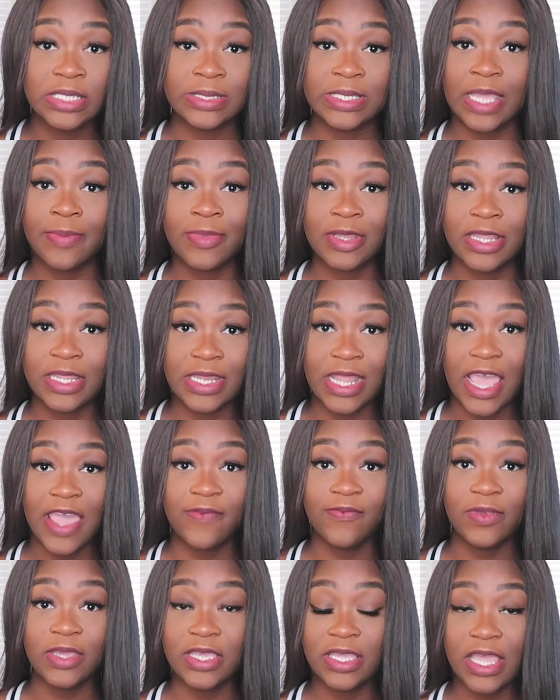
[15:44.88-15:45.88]
typing in
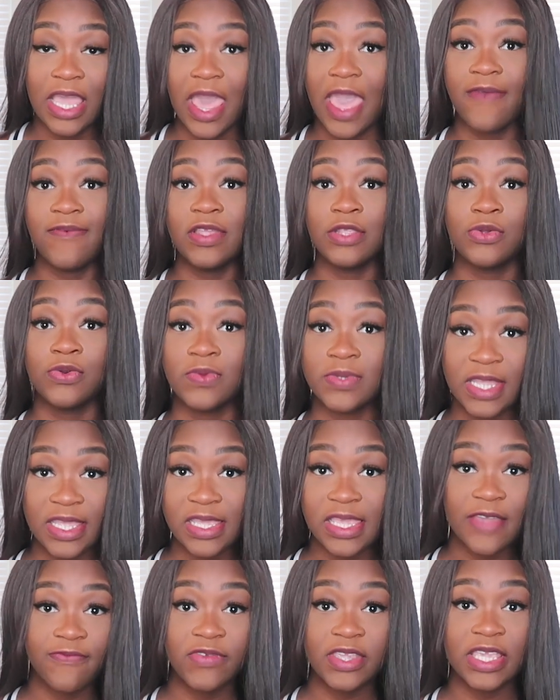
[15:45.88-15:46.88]
every little
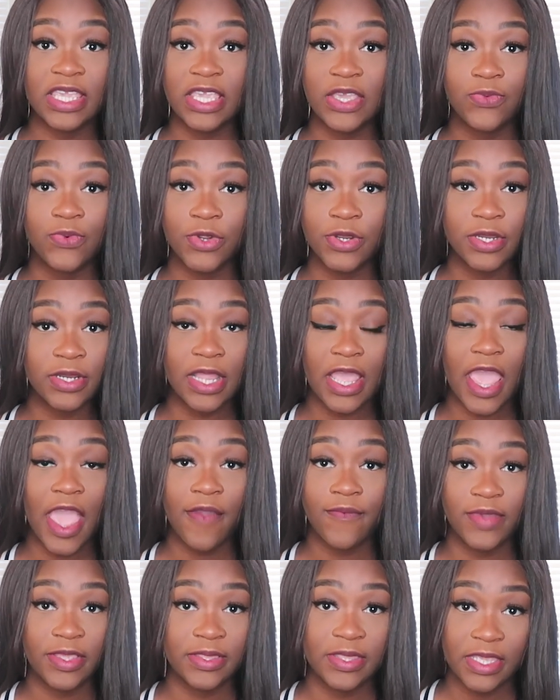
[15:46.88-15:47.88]
thing, every keyword,
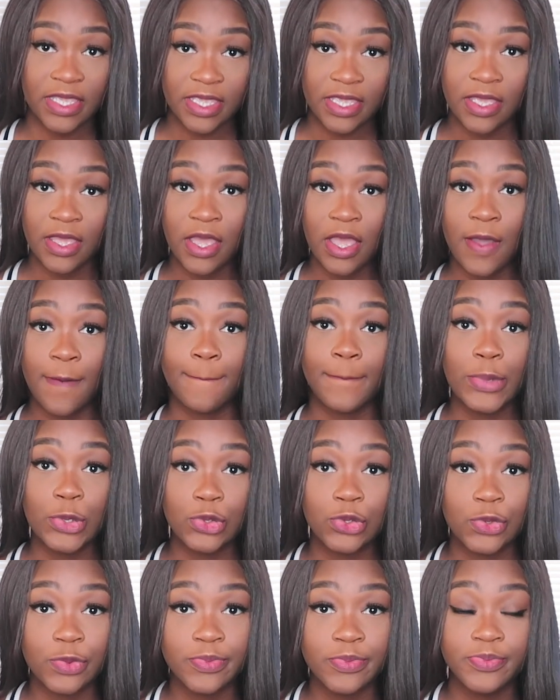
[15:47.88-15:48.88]
everything.
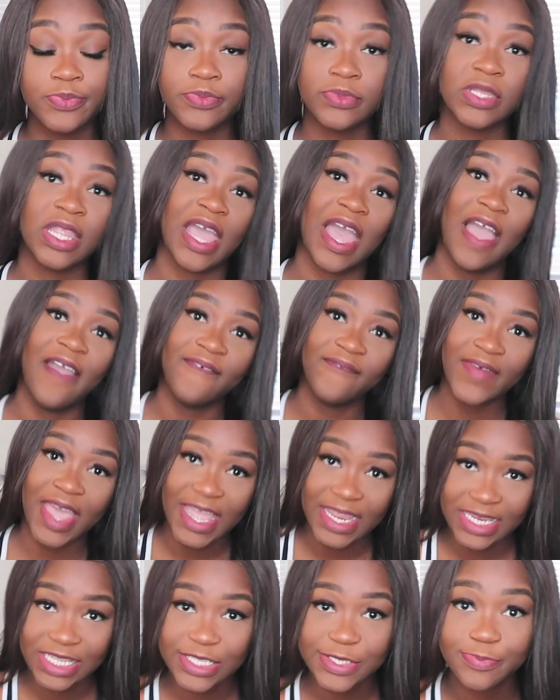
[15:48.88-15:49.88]
Boom. I
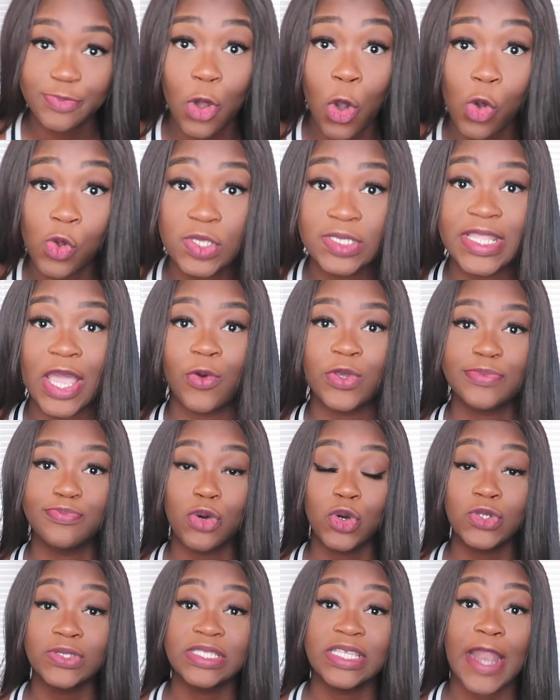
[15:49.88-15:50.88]
find this post that was
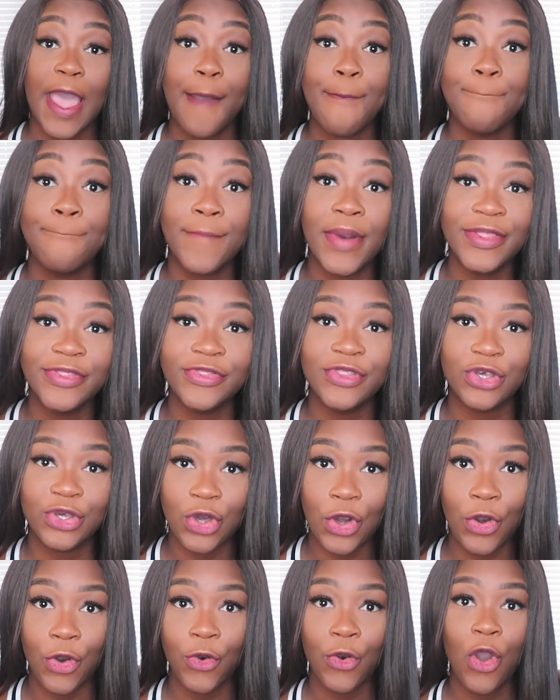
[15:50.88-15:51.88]
posted a month
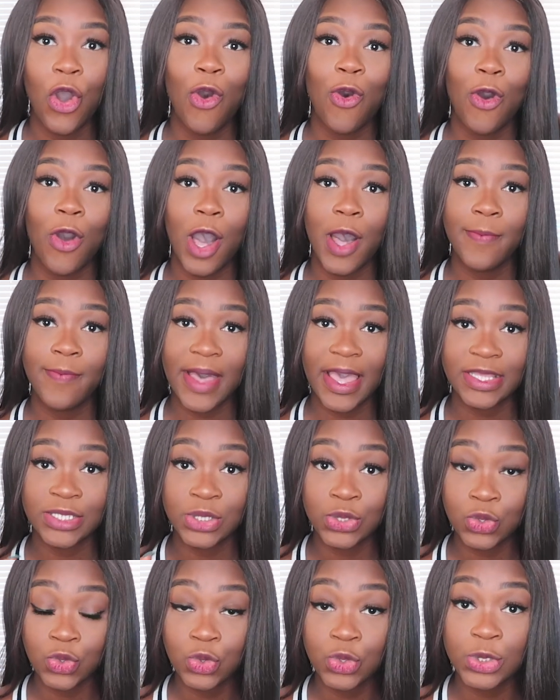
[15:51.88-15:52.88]
ago on my
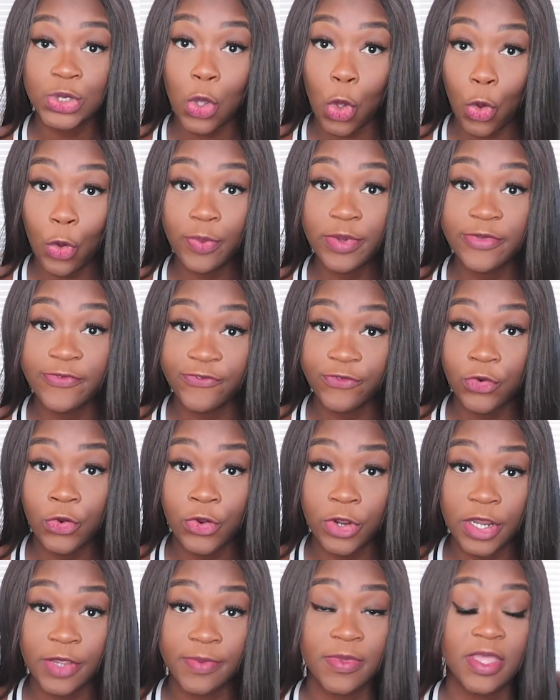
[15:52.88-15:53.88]
school's open
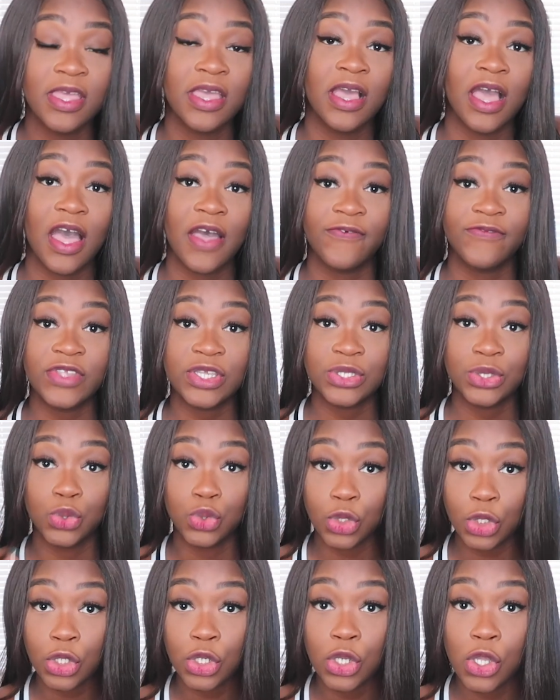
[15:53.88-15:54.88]
forum of this
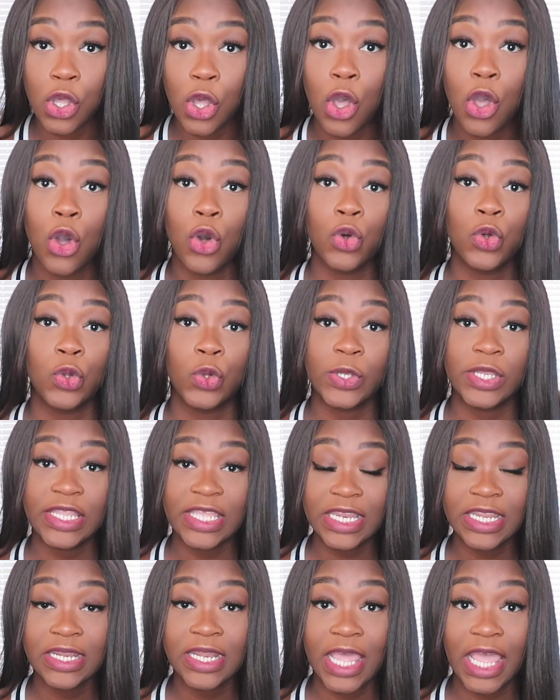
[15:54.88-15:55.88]
girl who
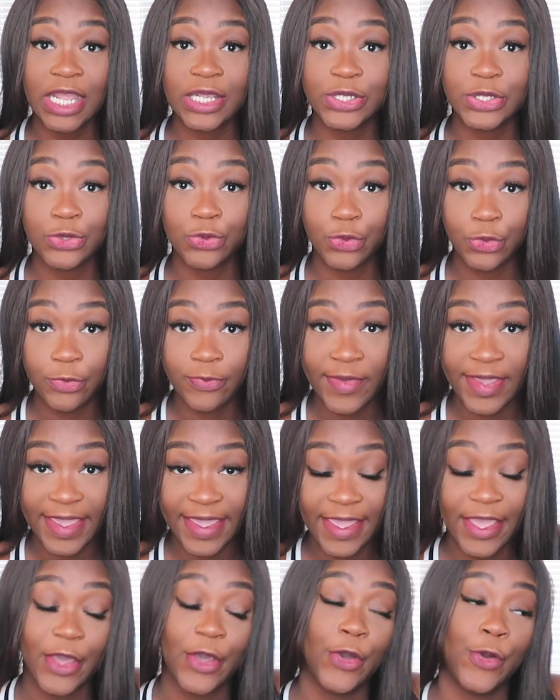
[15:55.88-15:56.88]
needed an extra
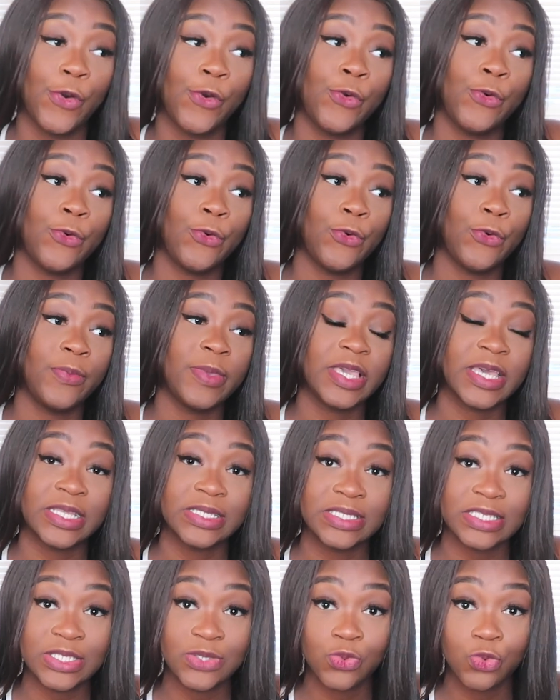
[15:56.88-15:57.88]
roommate,
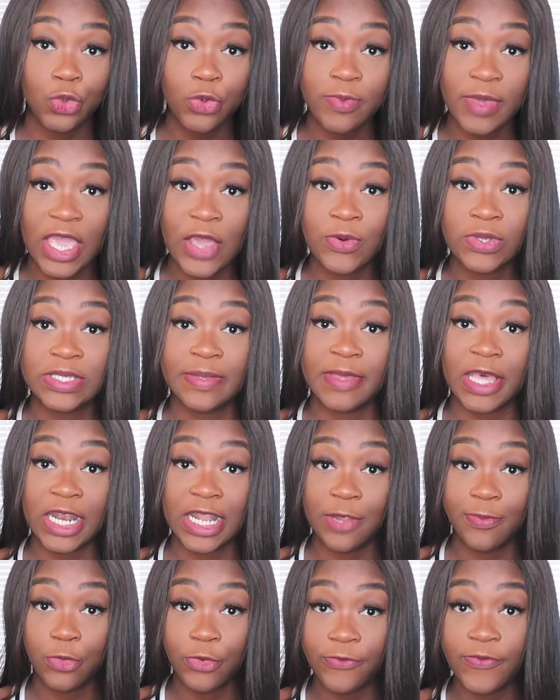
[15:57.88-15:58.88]
because this roommate was about
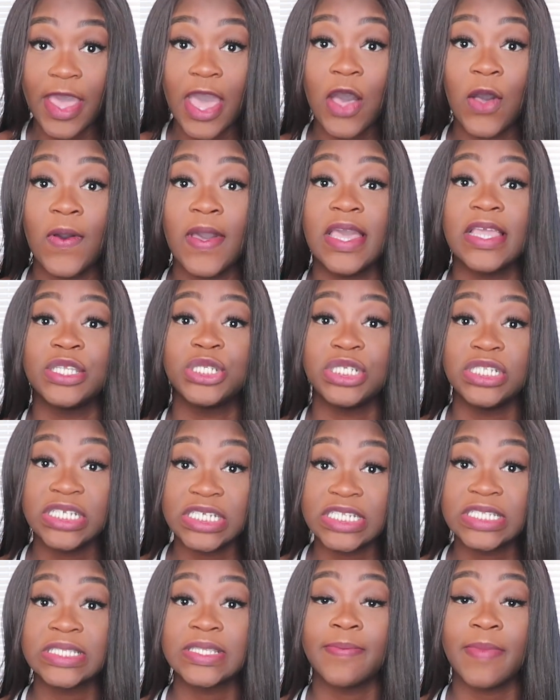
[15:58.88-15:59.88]
to move out and she
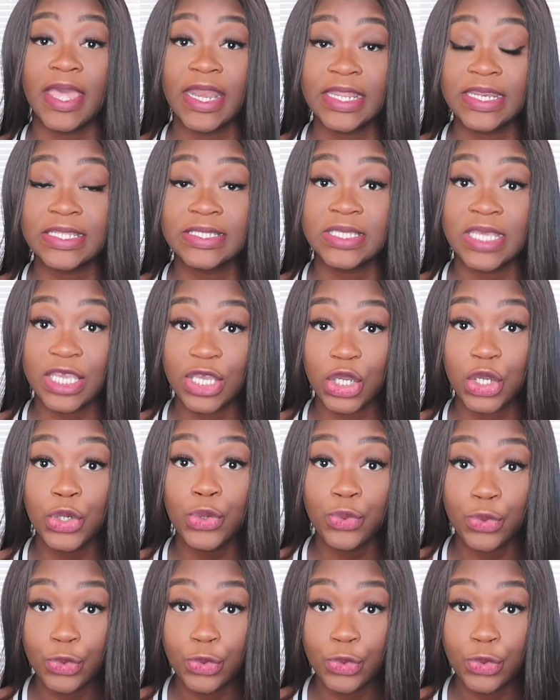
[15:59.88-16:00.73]
needed somebody to take her